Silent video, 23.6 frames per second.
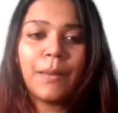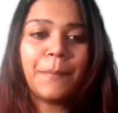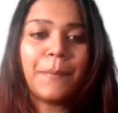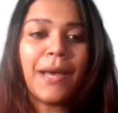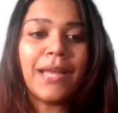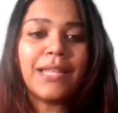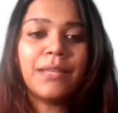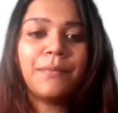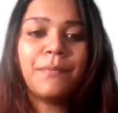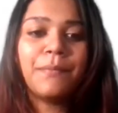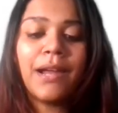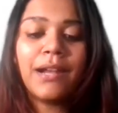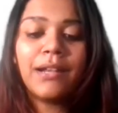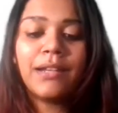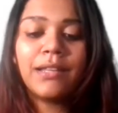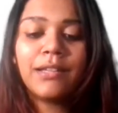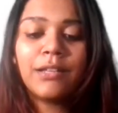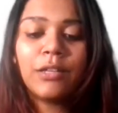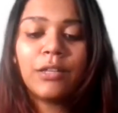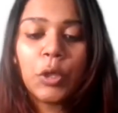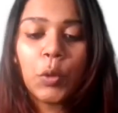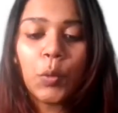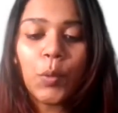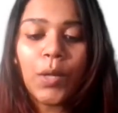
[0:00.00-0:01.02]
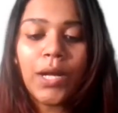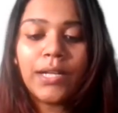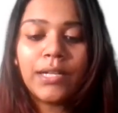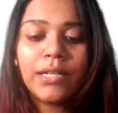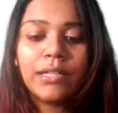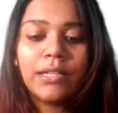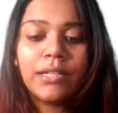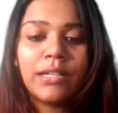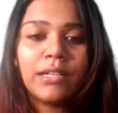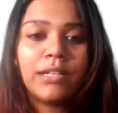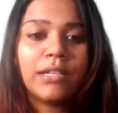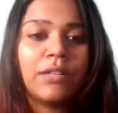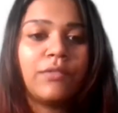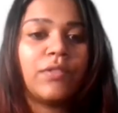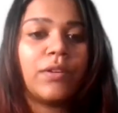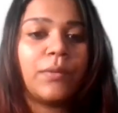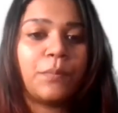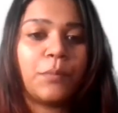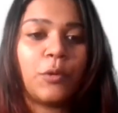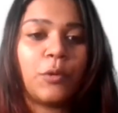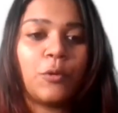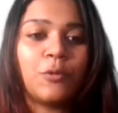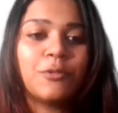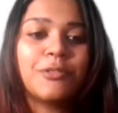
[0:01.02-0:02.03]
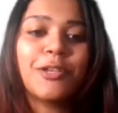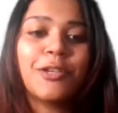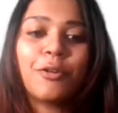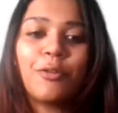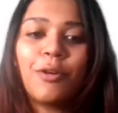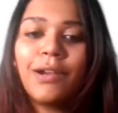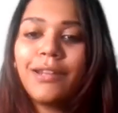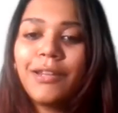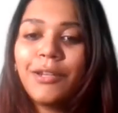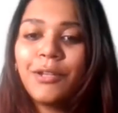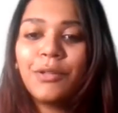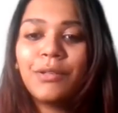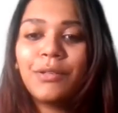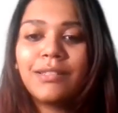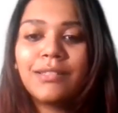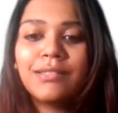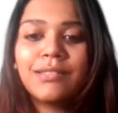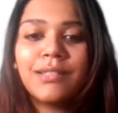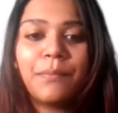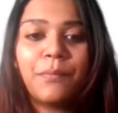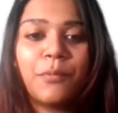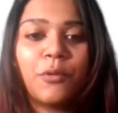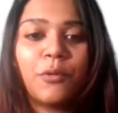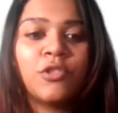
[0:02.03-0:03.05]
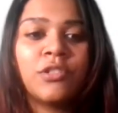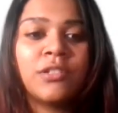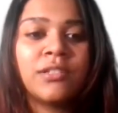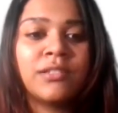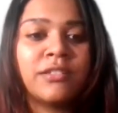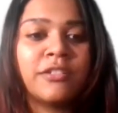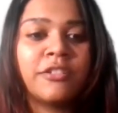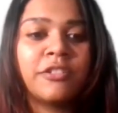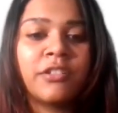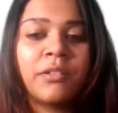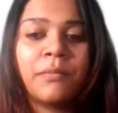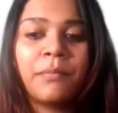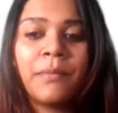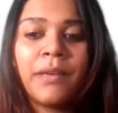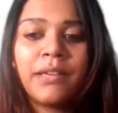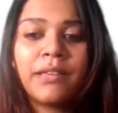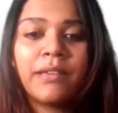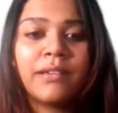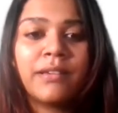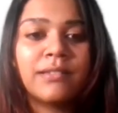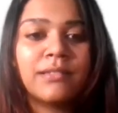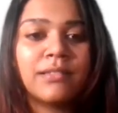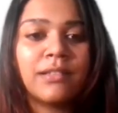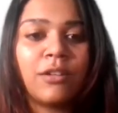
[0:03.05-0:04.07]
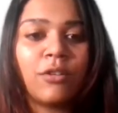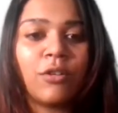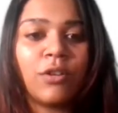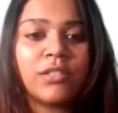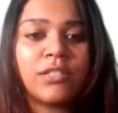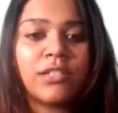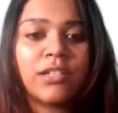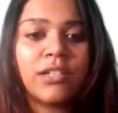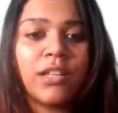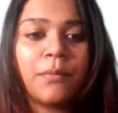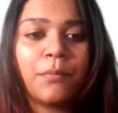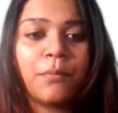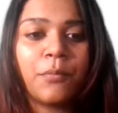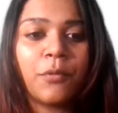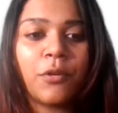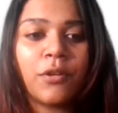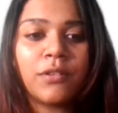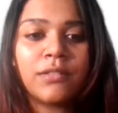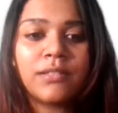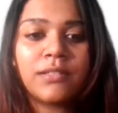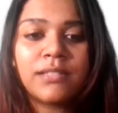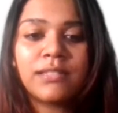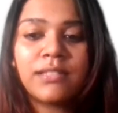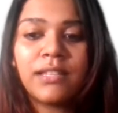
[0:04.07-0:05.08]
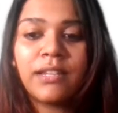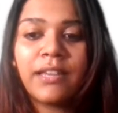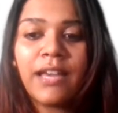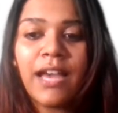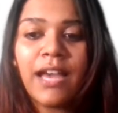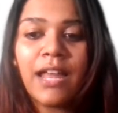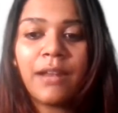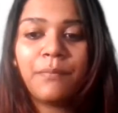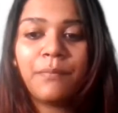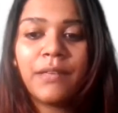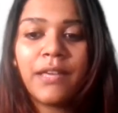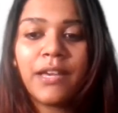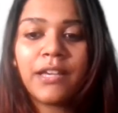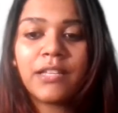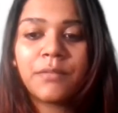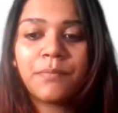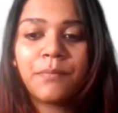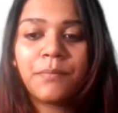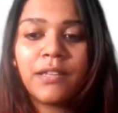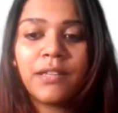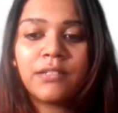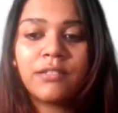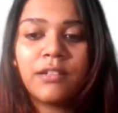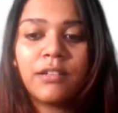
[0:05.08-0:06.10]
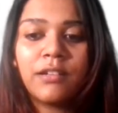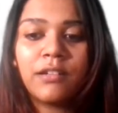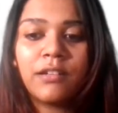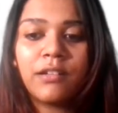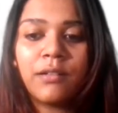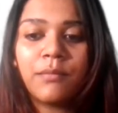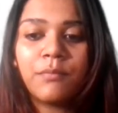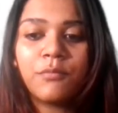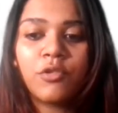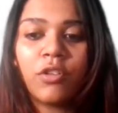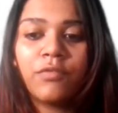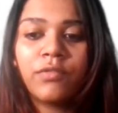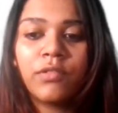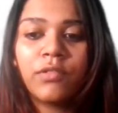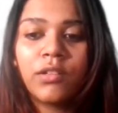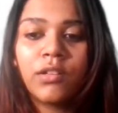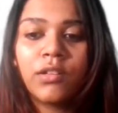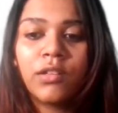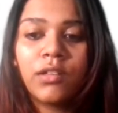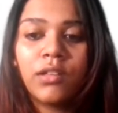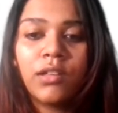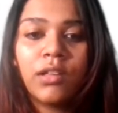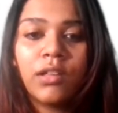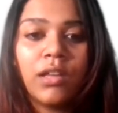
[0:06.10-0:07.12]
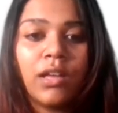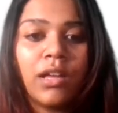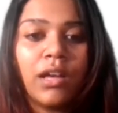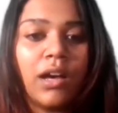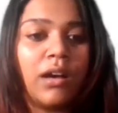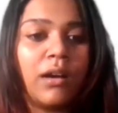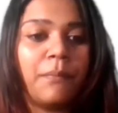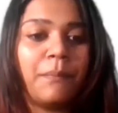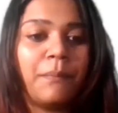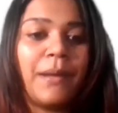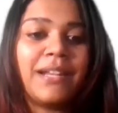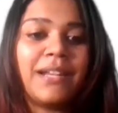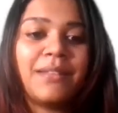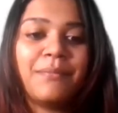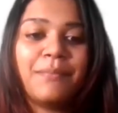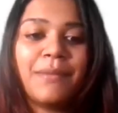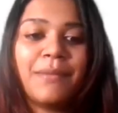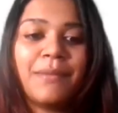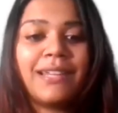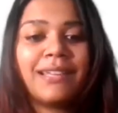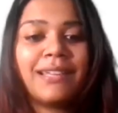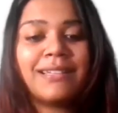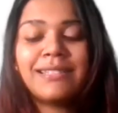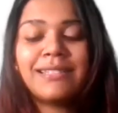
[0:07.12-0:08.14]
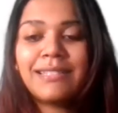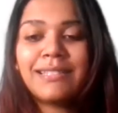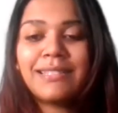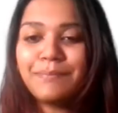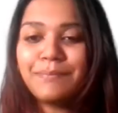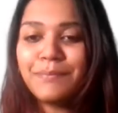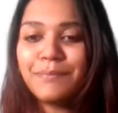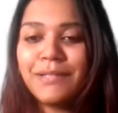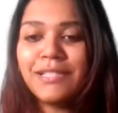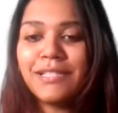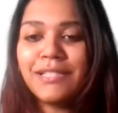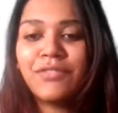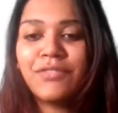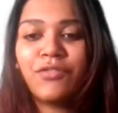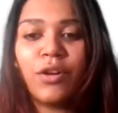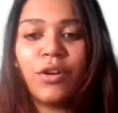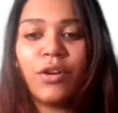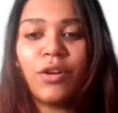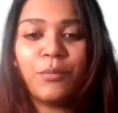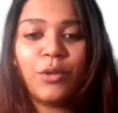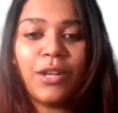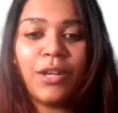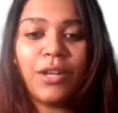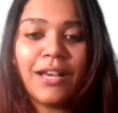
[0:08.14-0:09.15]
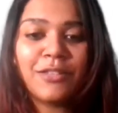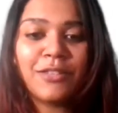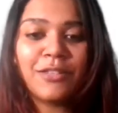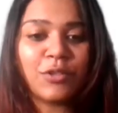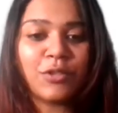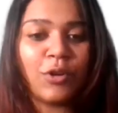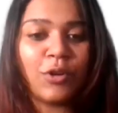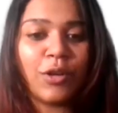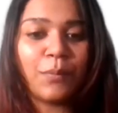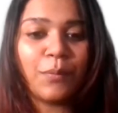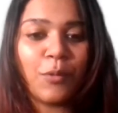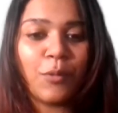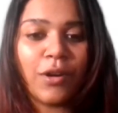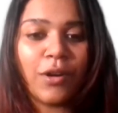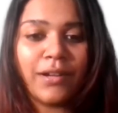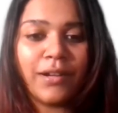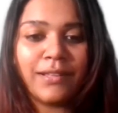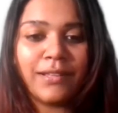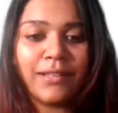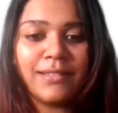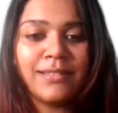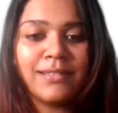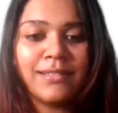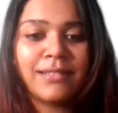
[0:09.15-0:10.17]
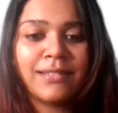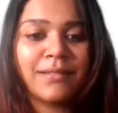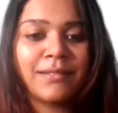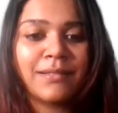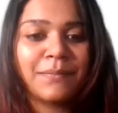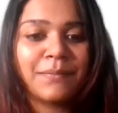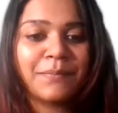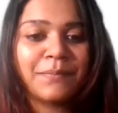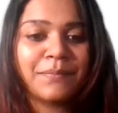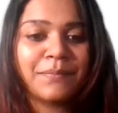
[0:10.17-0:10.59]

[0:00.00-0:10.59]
Mathematical quantitative approach. According to this approach, decision making is a logical process and can be expressed in terms of mathematical symbols, formulas, or models.